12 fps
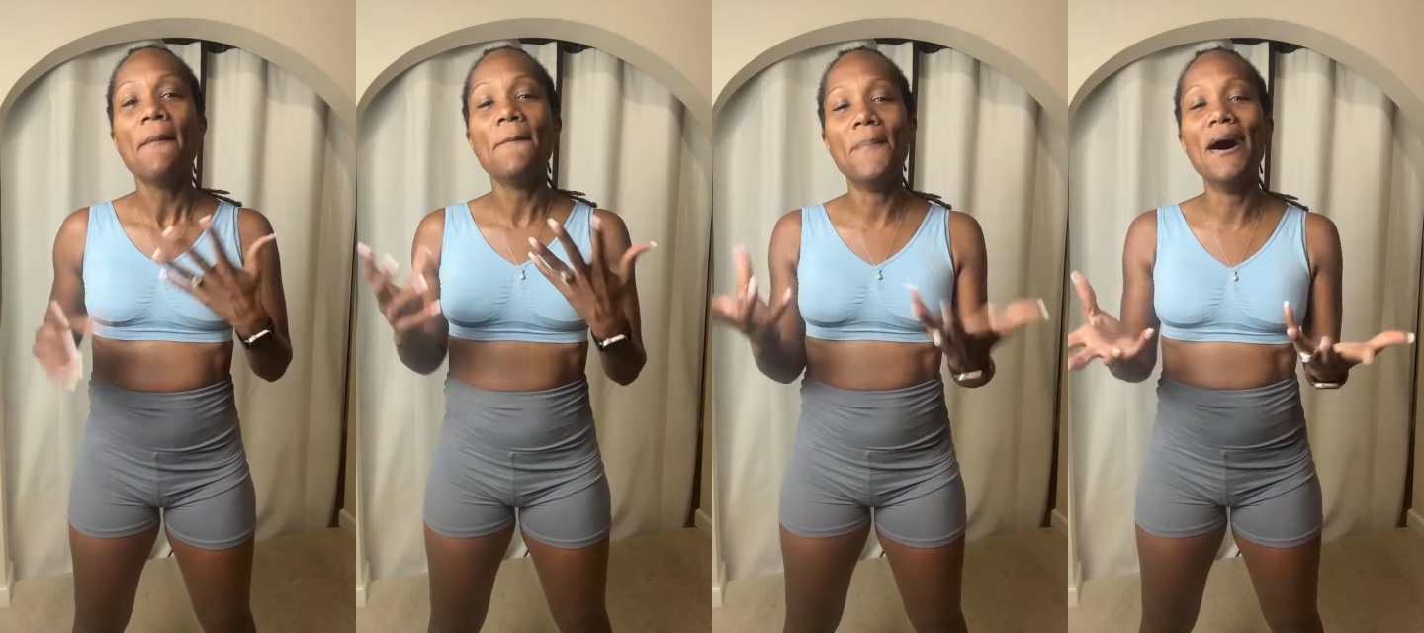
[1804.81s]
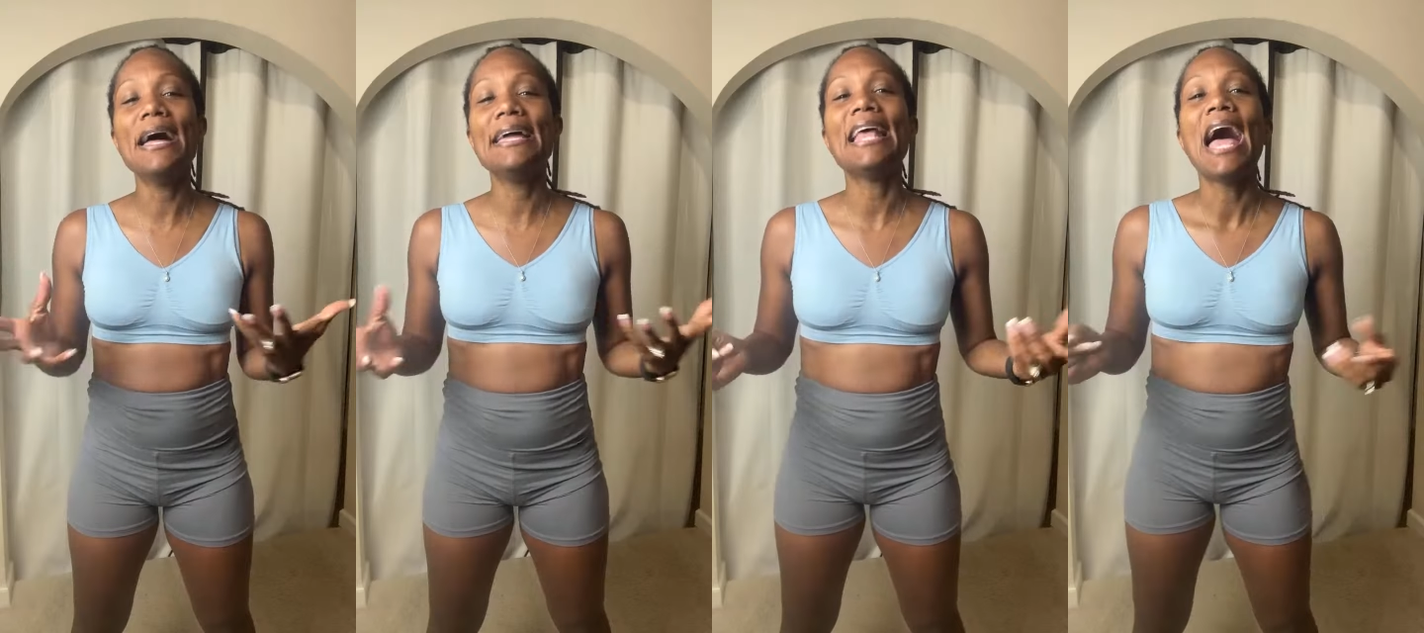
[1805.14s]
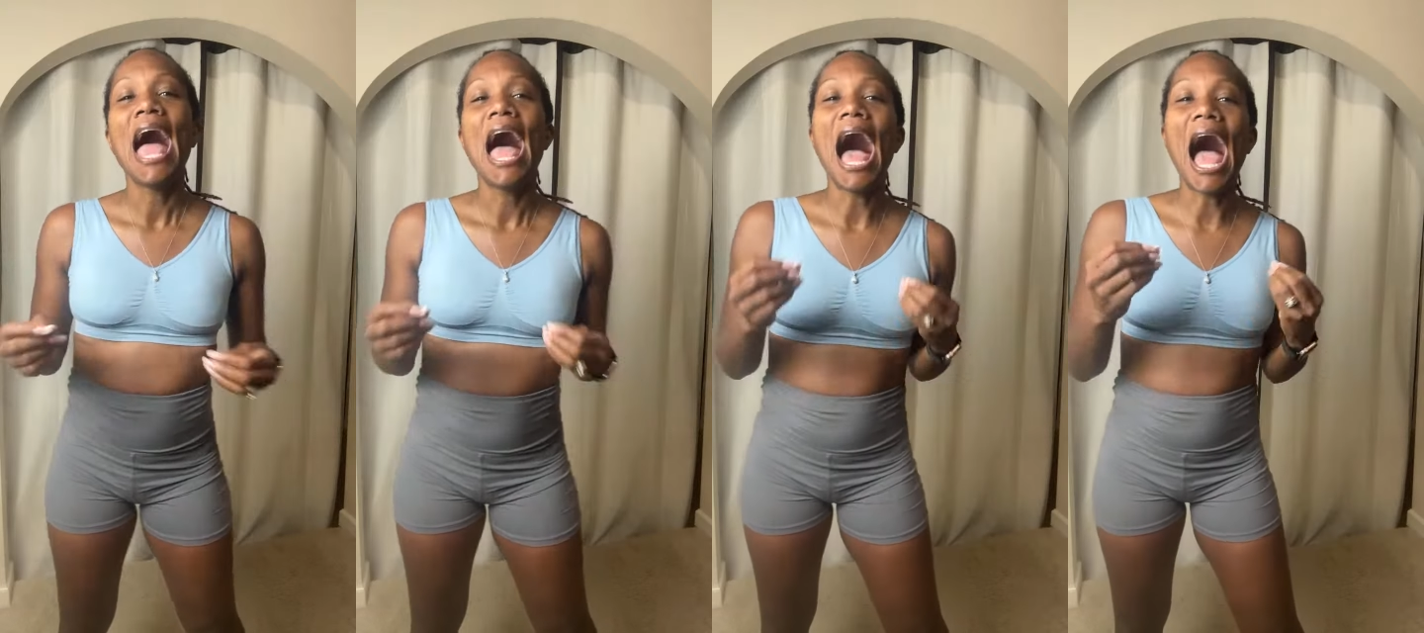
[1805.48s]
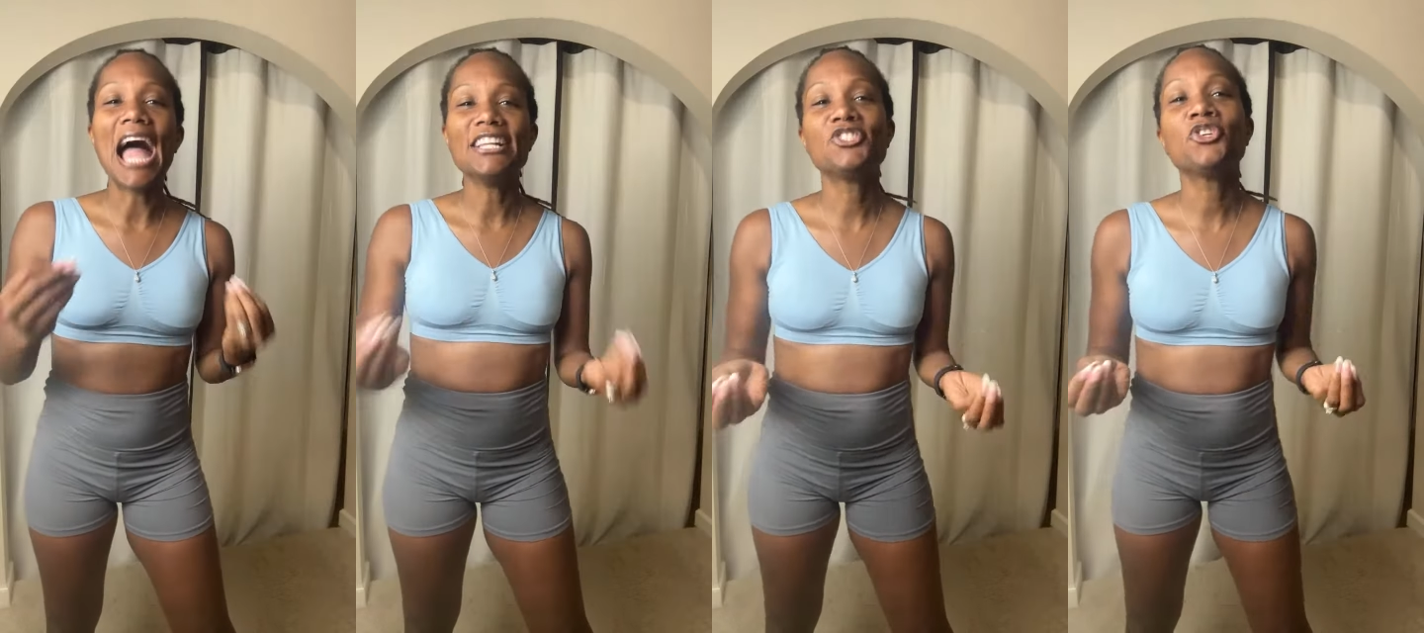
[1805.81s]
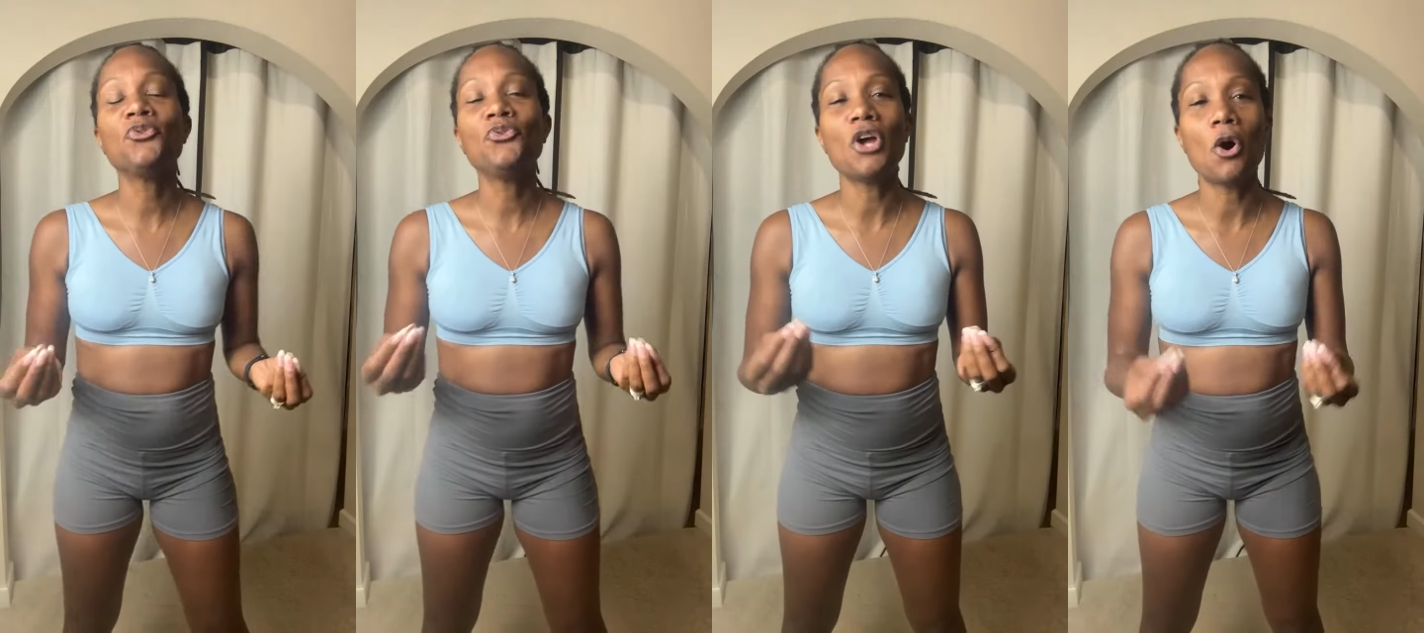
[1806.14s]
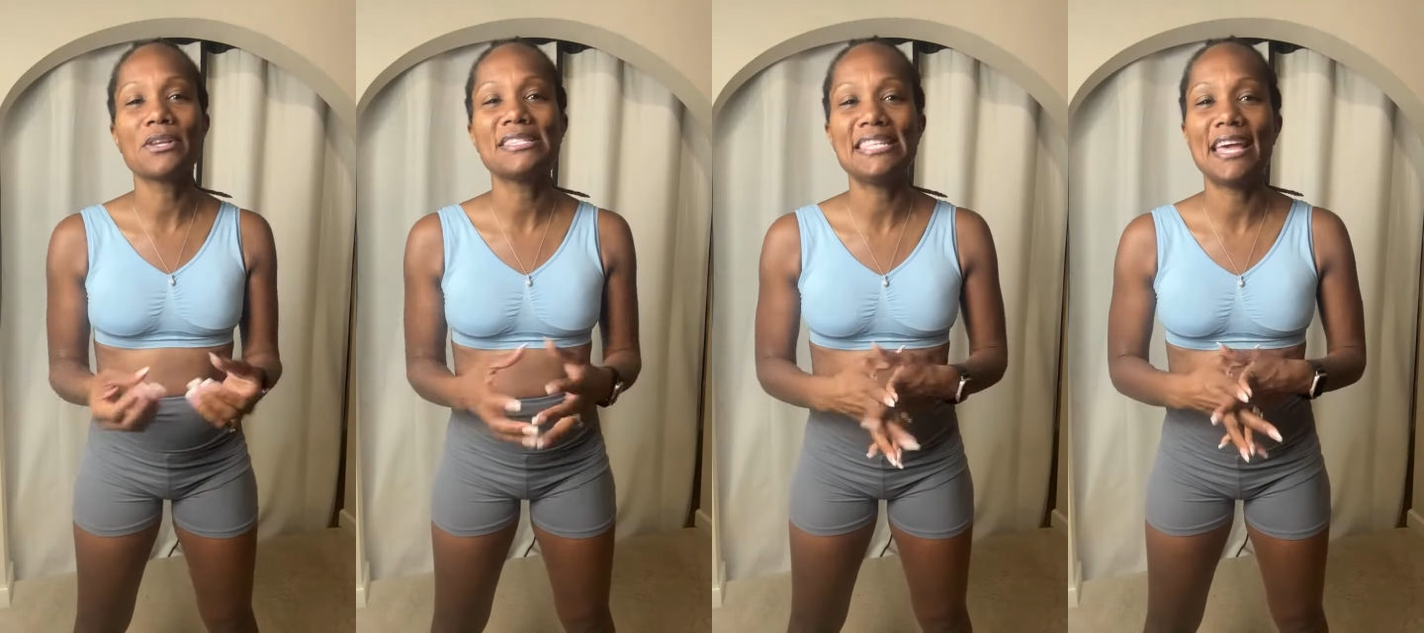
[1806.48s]
But I do
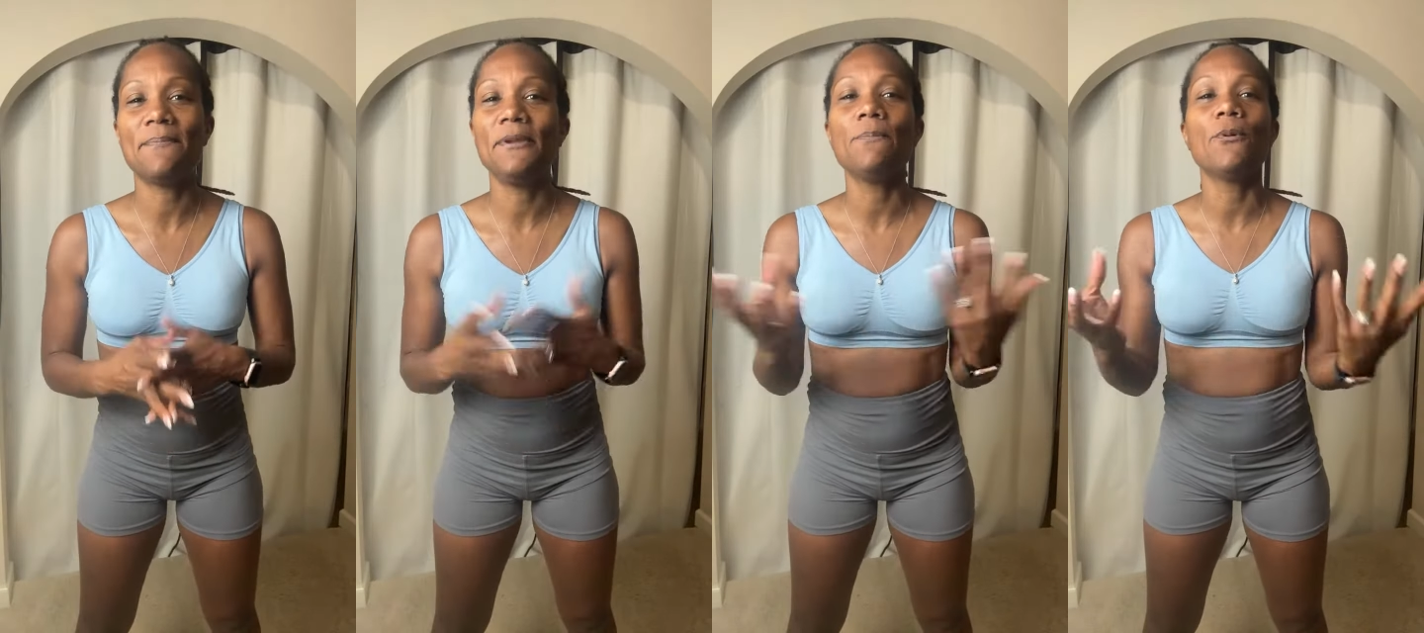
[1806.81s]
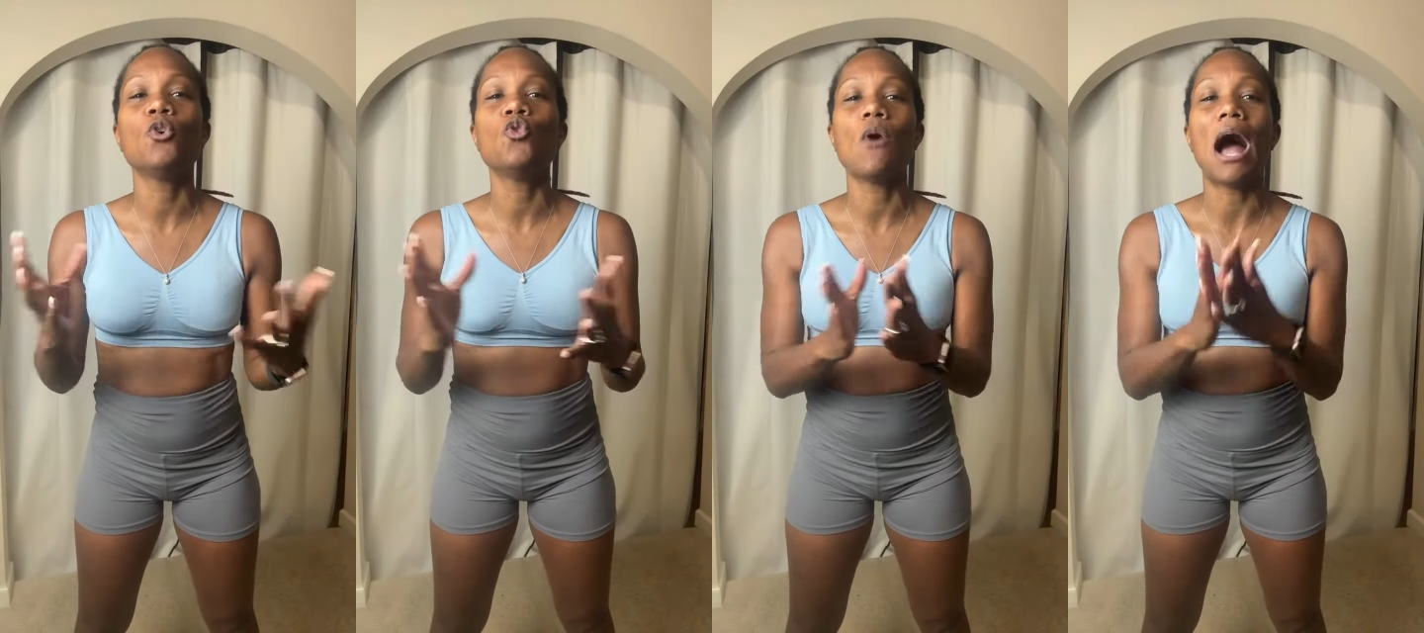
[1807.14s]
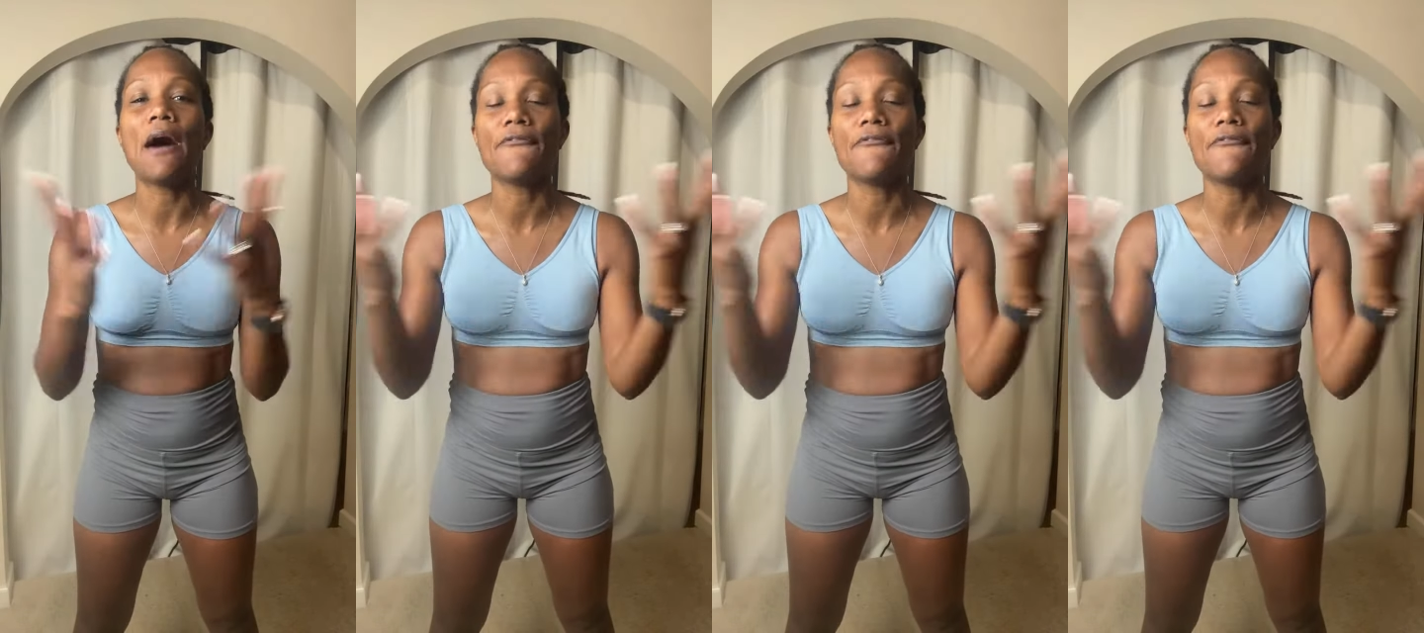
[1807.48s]
notice that people who I